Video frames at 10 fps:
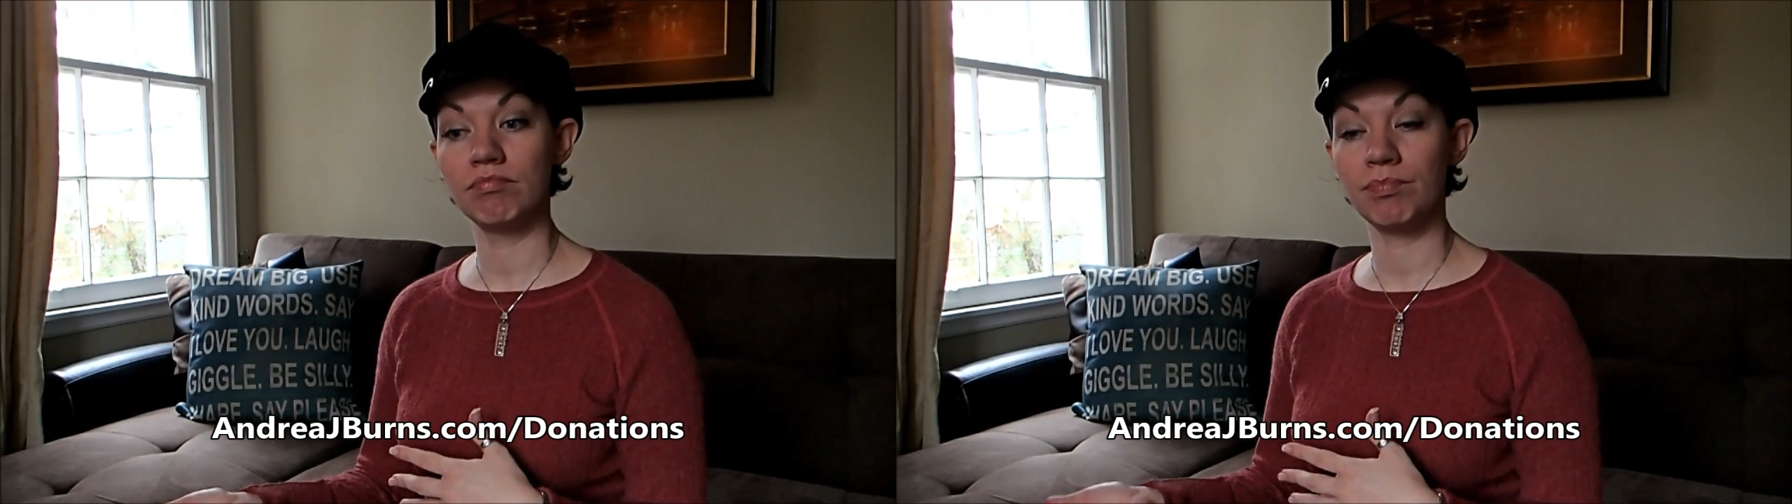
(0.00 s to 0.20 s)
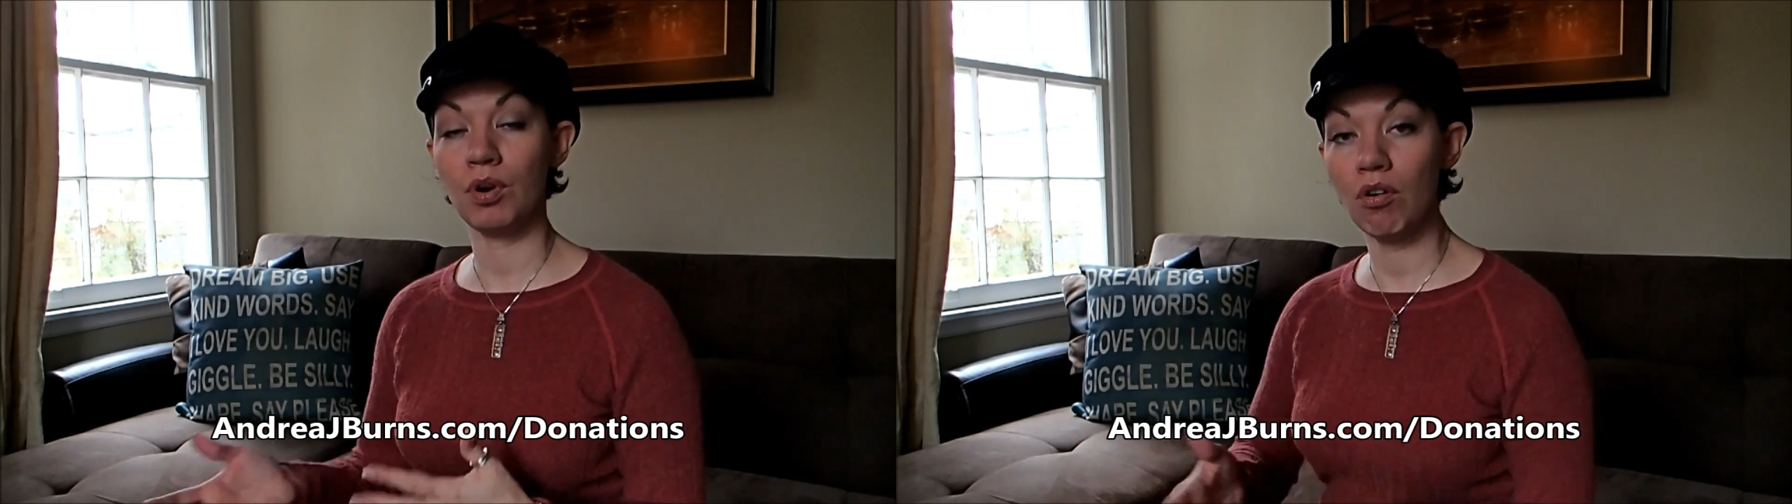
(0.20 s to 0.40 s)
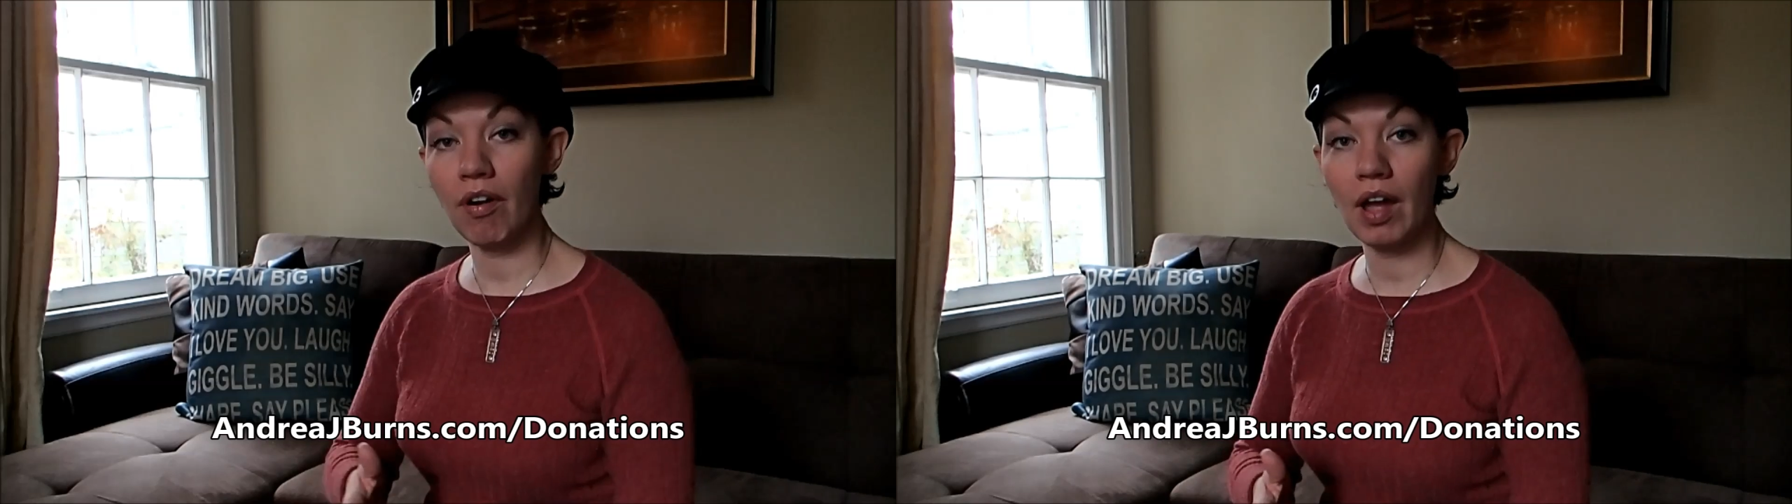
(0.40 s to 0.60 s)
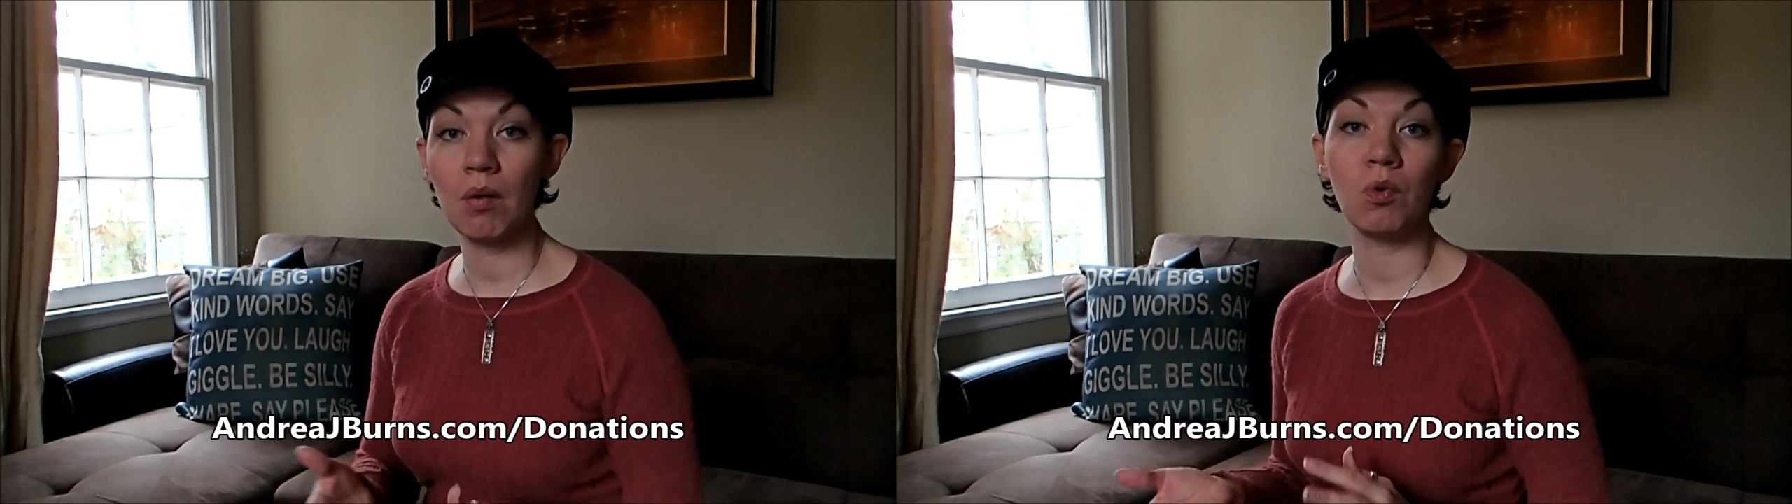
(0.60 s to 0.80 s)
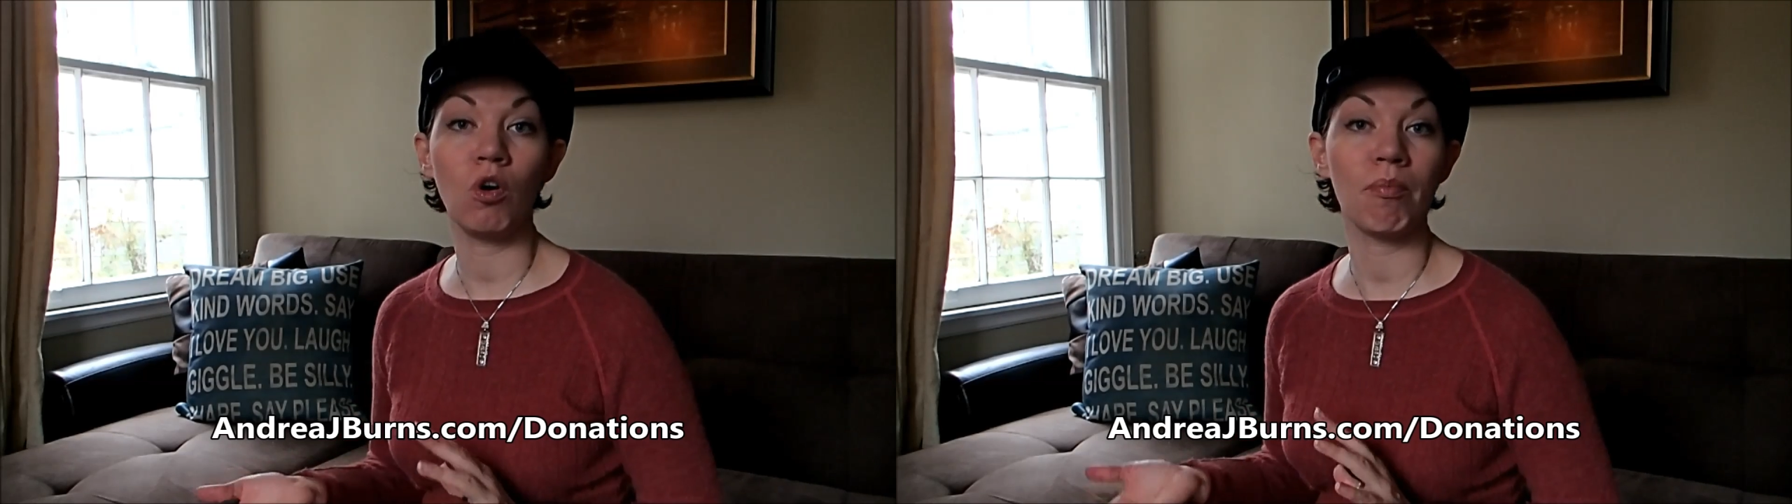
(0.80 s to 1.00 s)

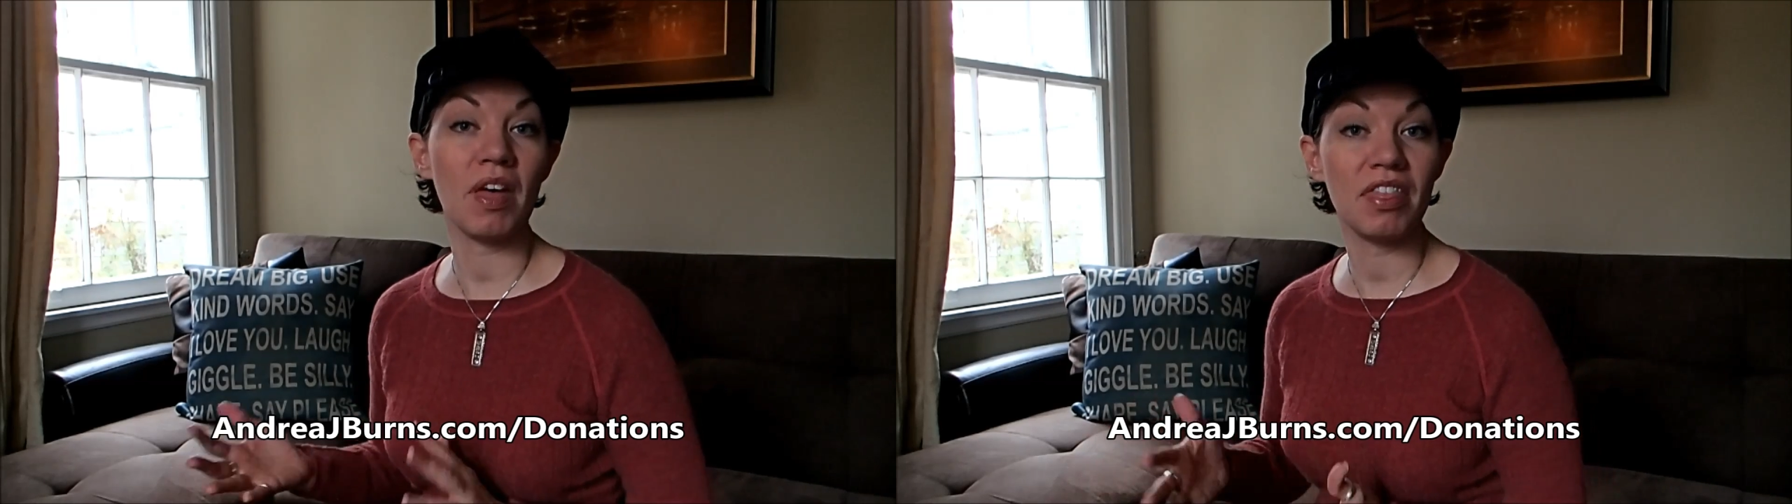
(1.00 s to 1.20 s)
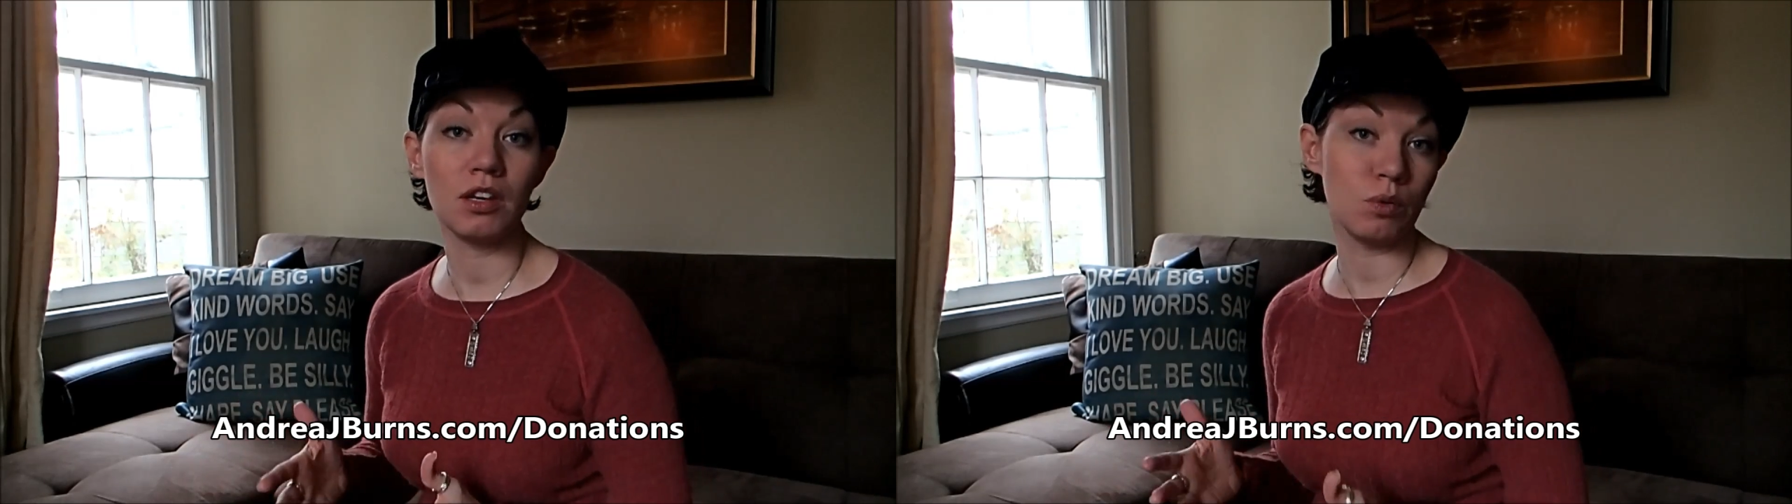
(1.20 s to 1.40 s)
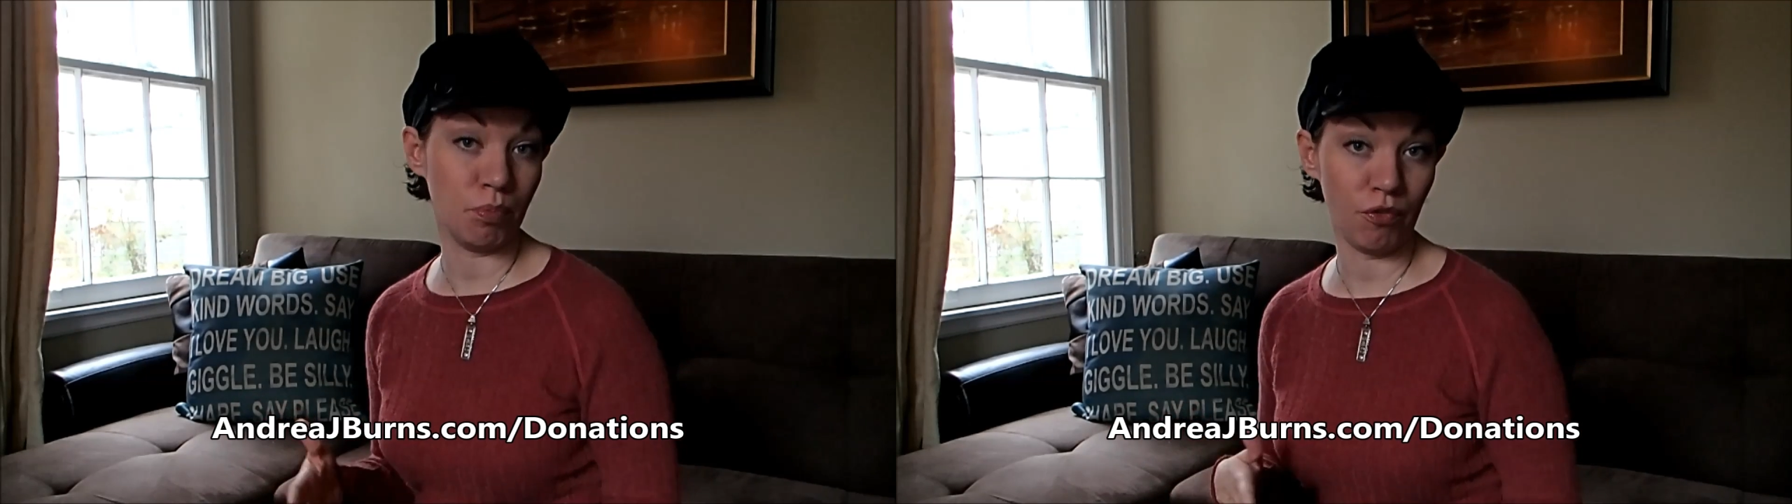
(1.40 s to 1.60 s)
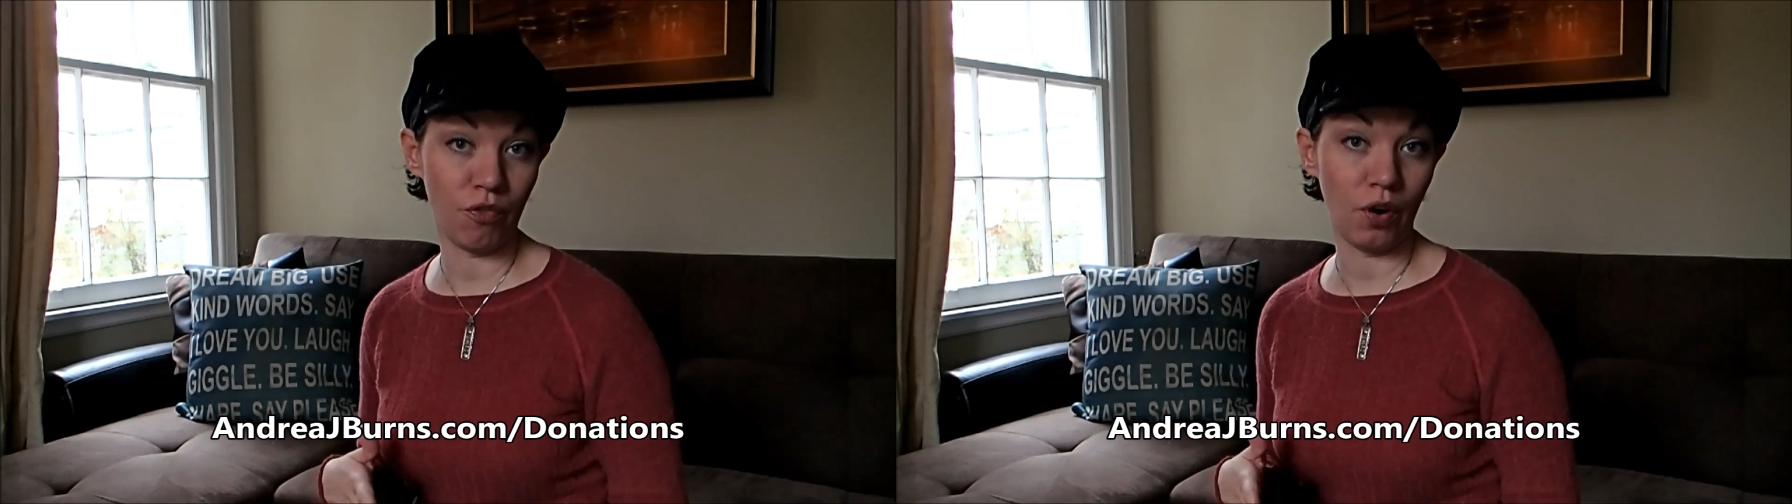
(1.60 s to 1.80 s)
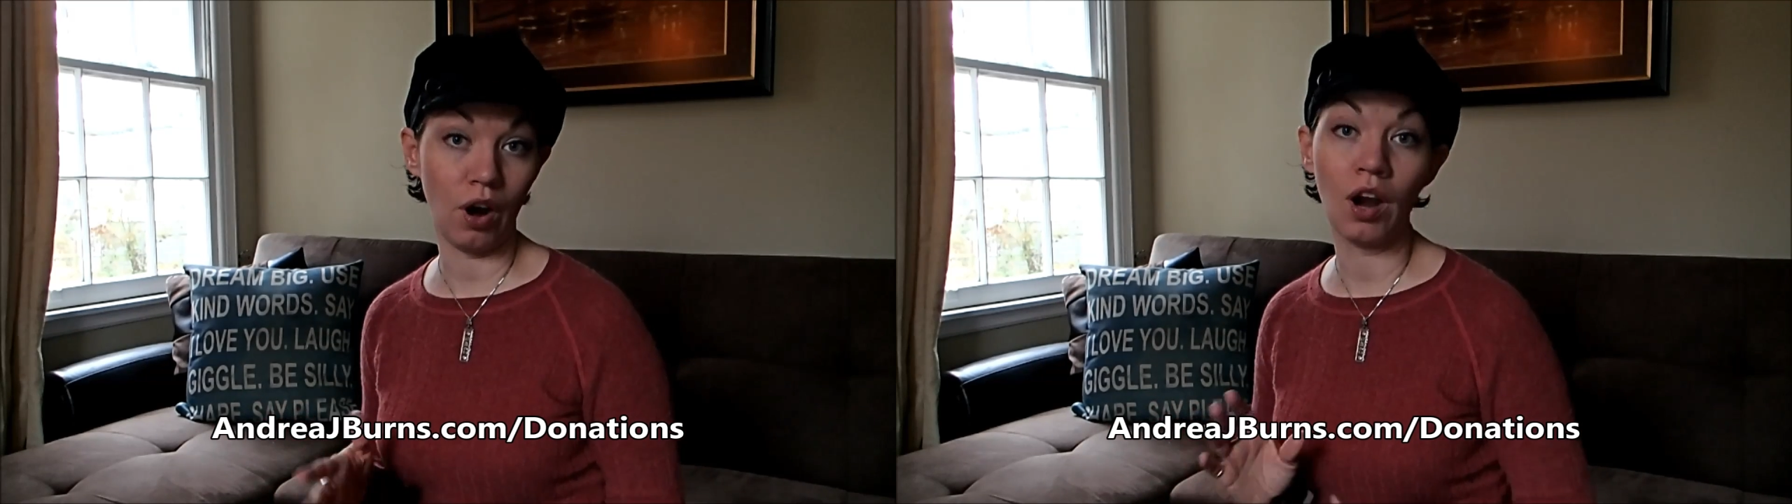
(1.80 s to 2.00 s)
program or method you
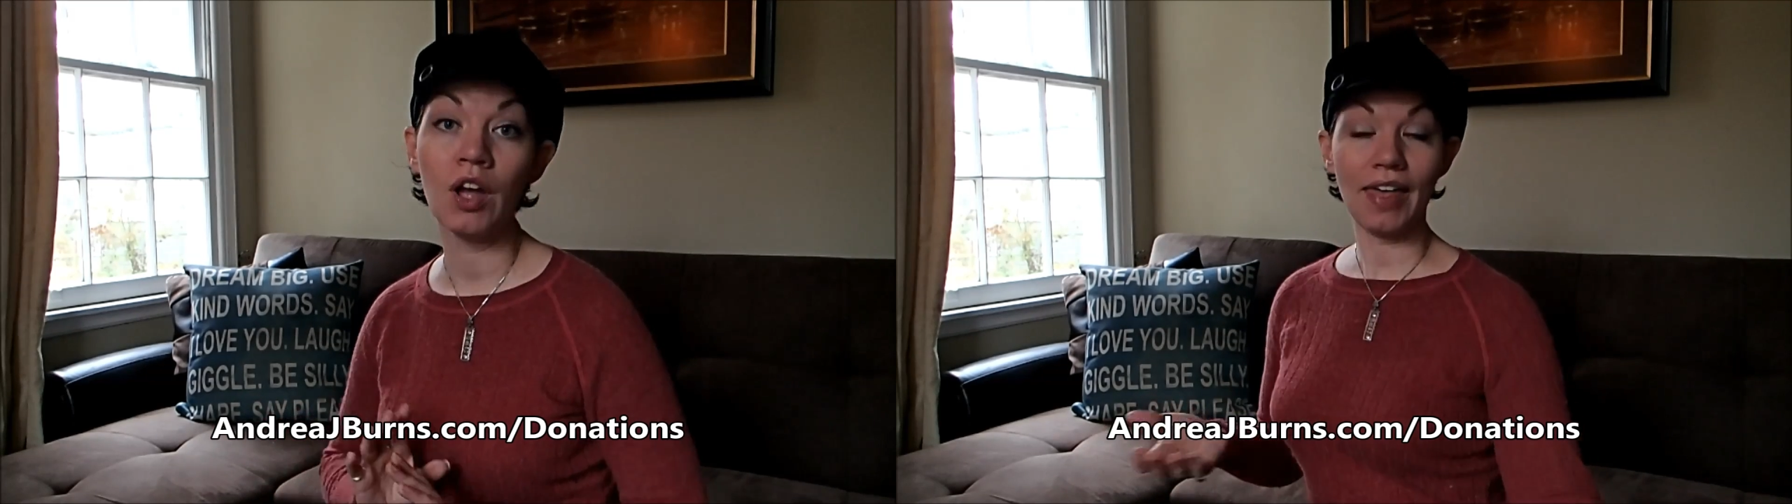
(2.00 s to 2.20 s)
prefer,